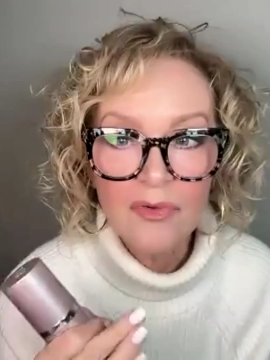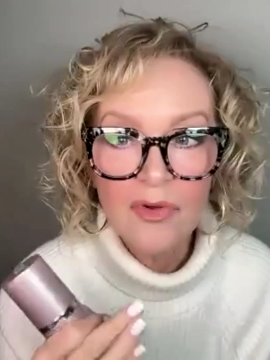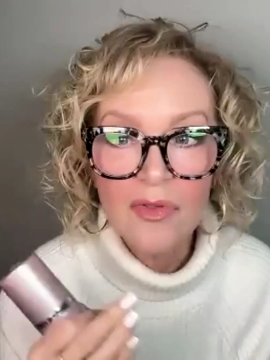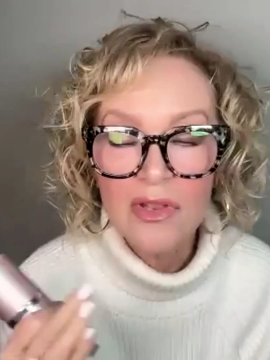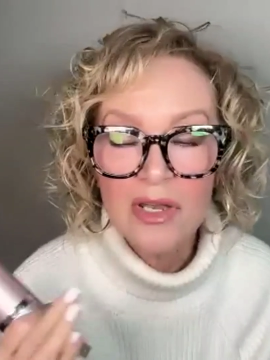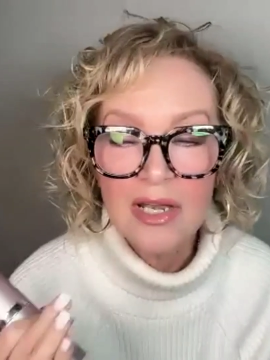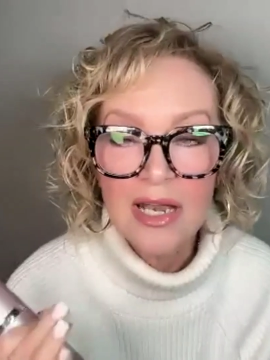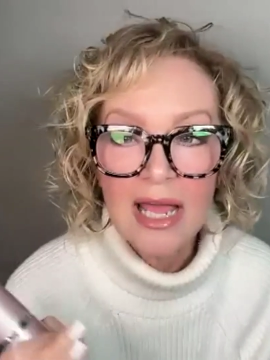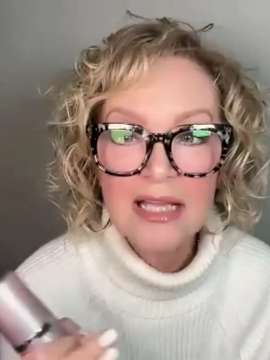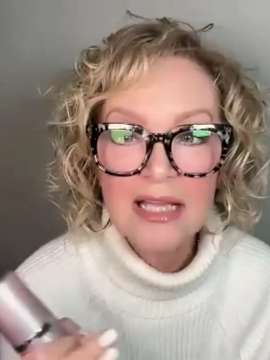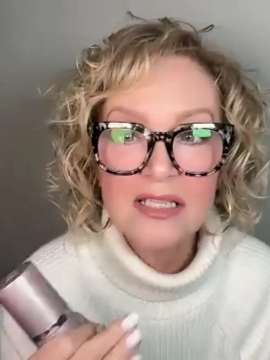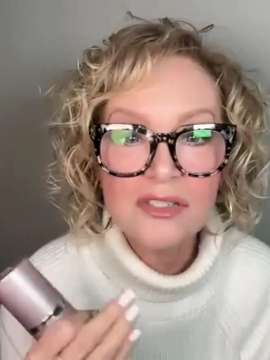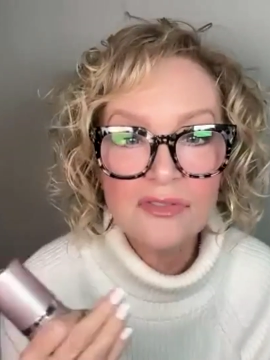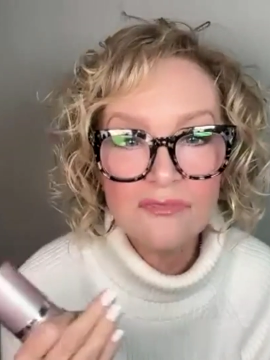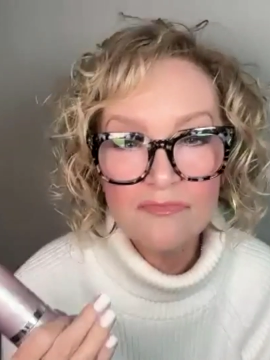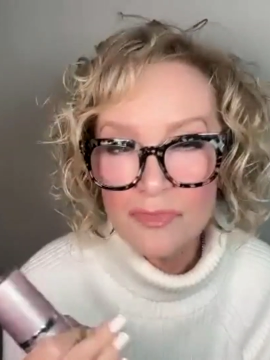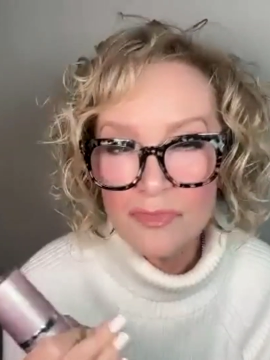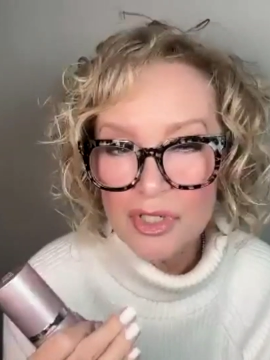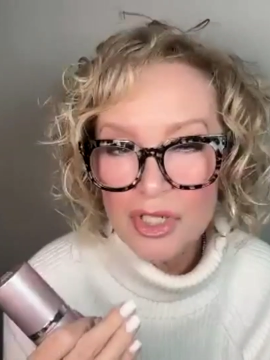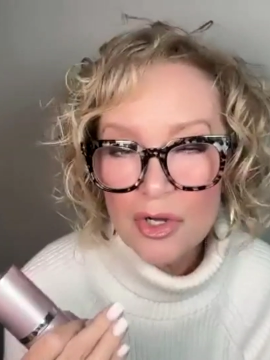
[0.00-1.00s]
for the
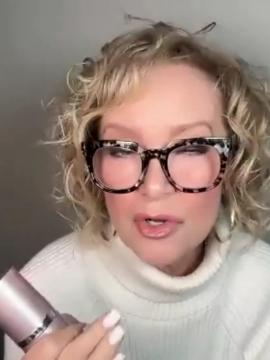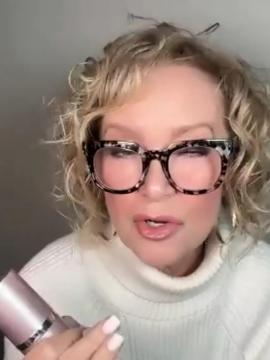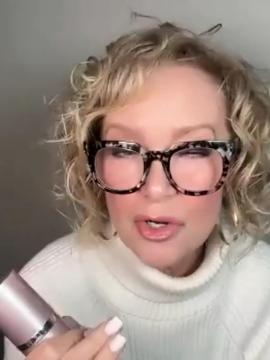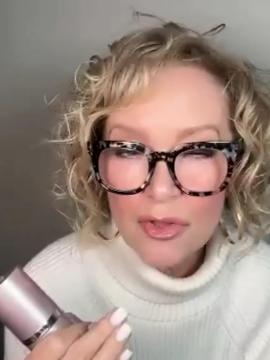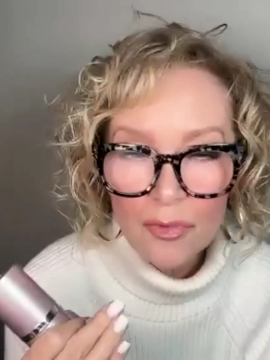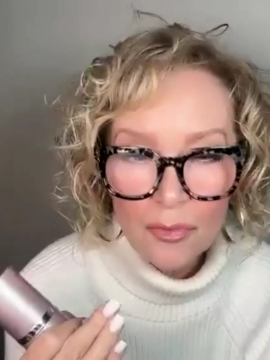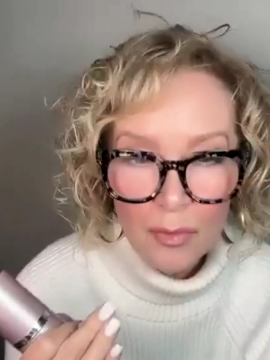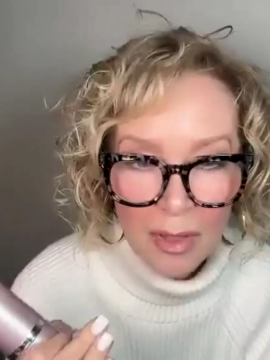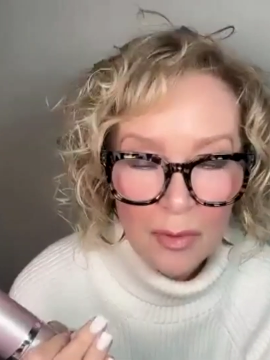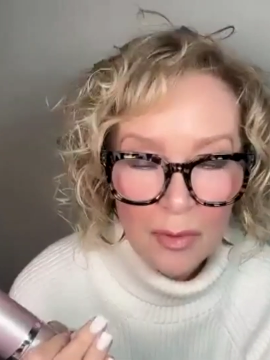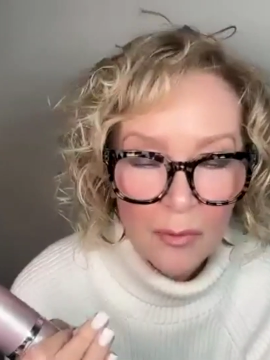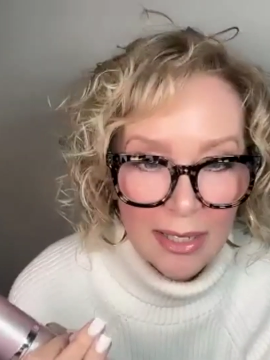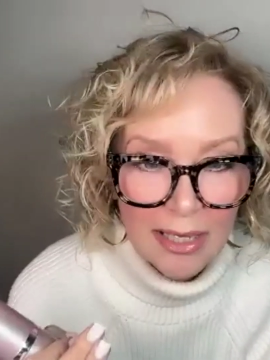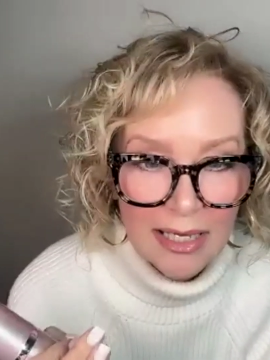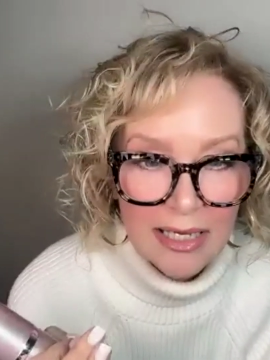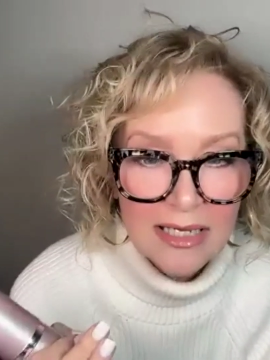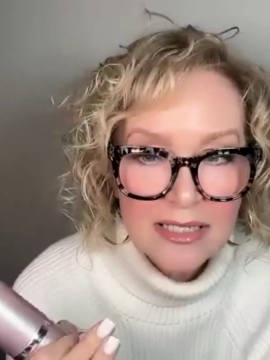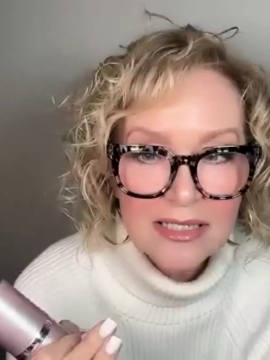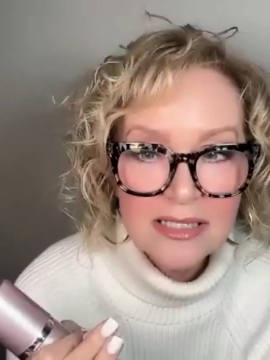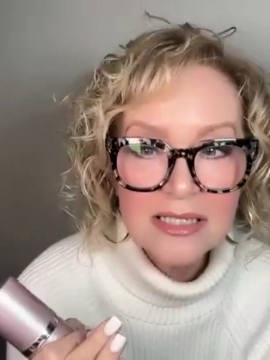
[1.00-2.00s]
next 2 to 3
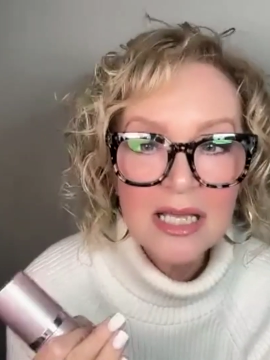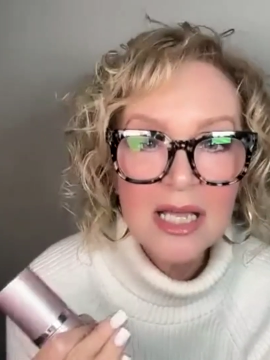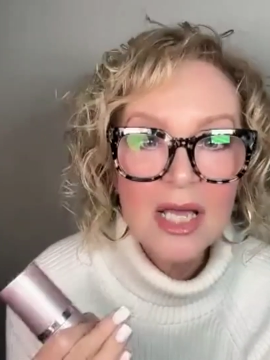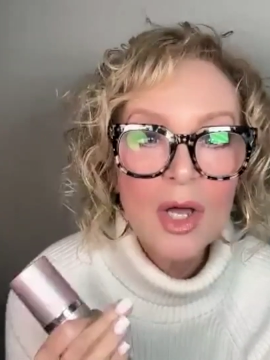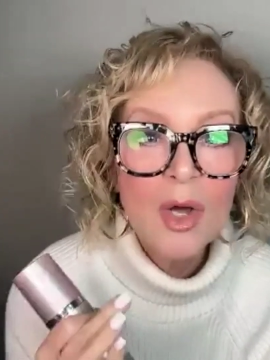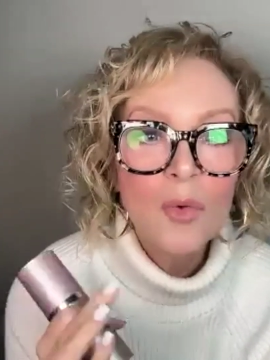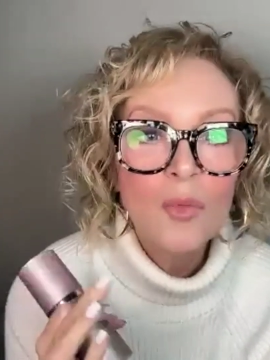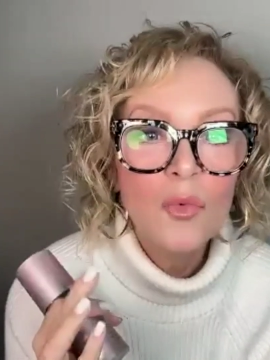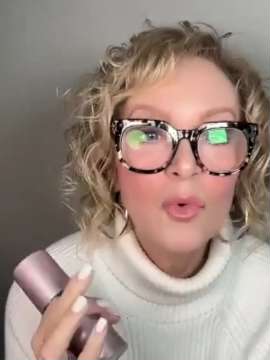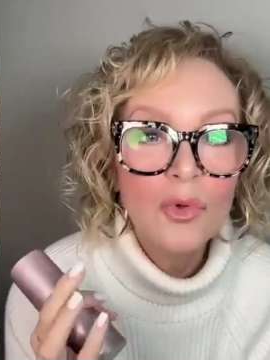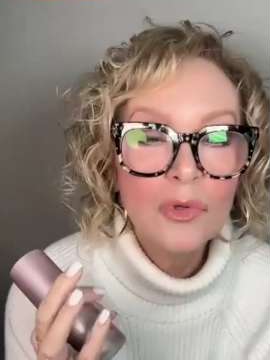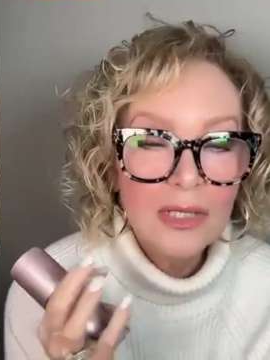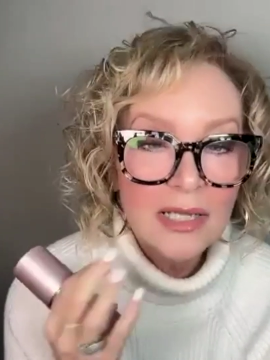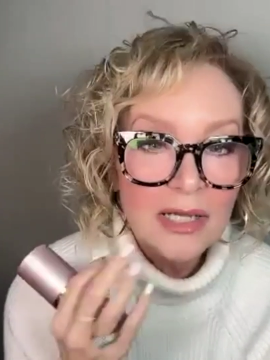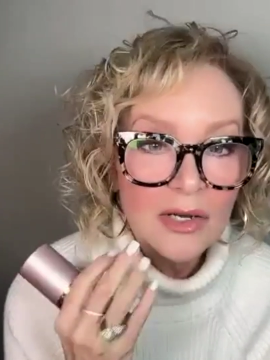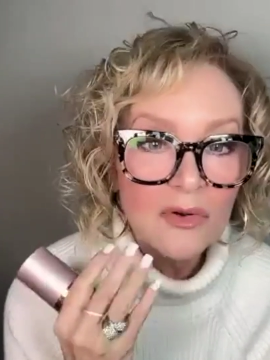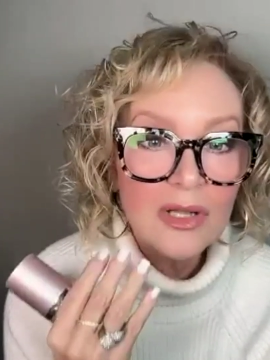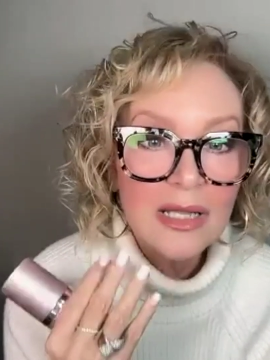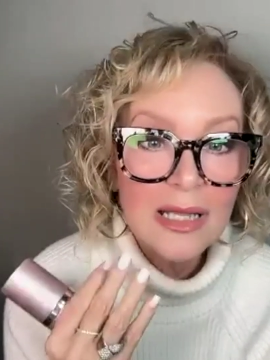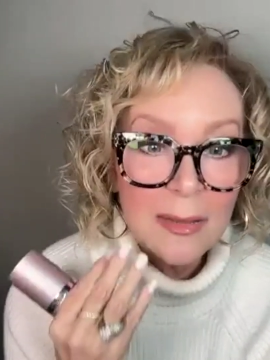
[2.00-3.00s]
weeks, will
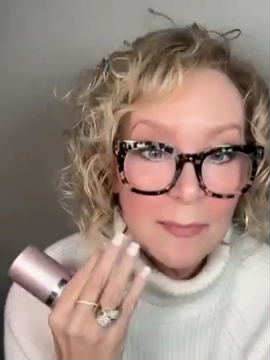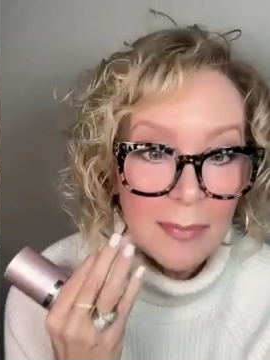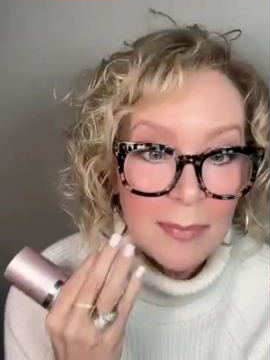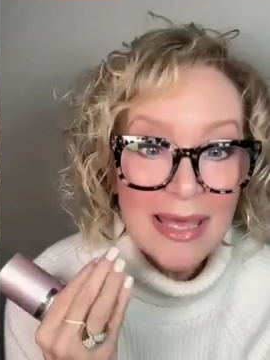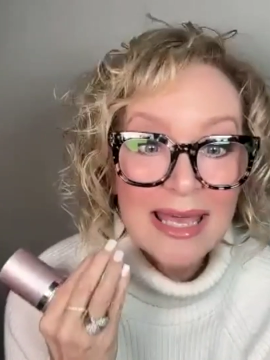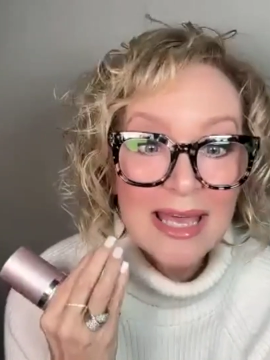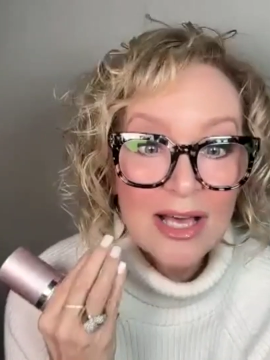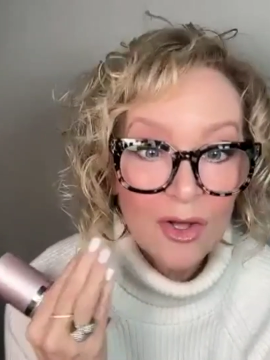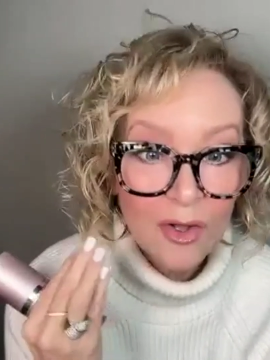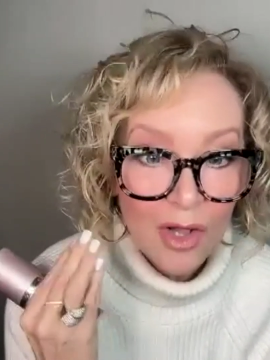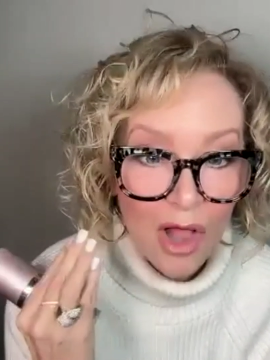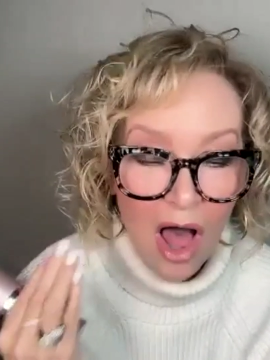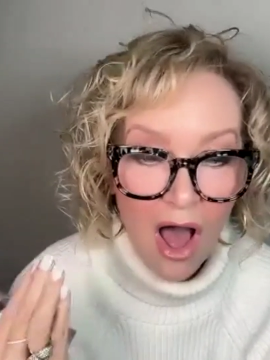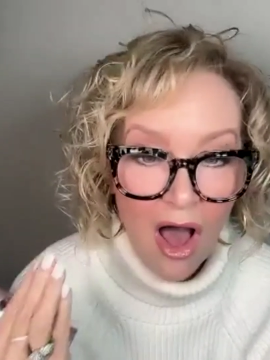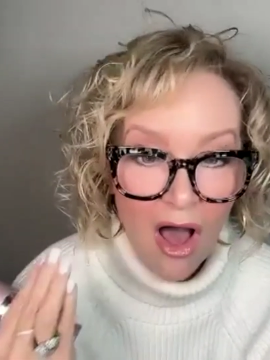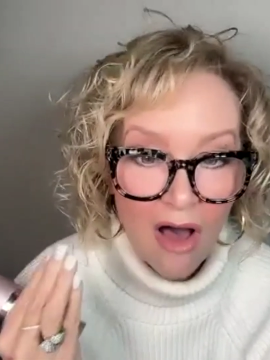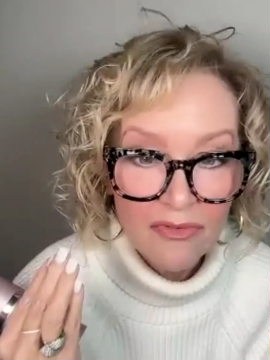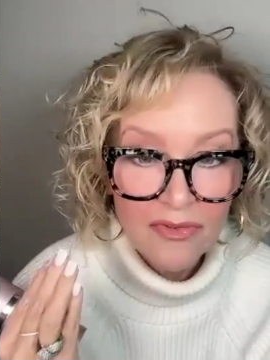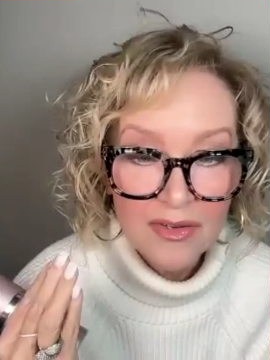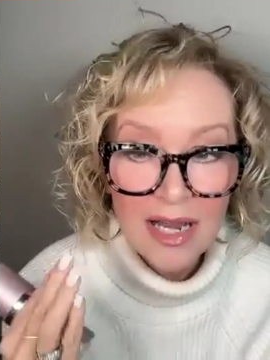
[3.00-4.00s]
literally peel
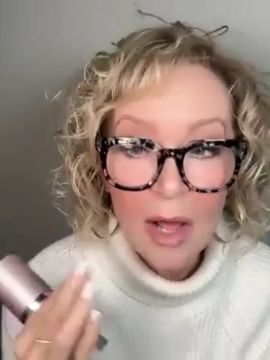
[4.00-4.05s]
off.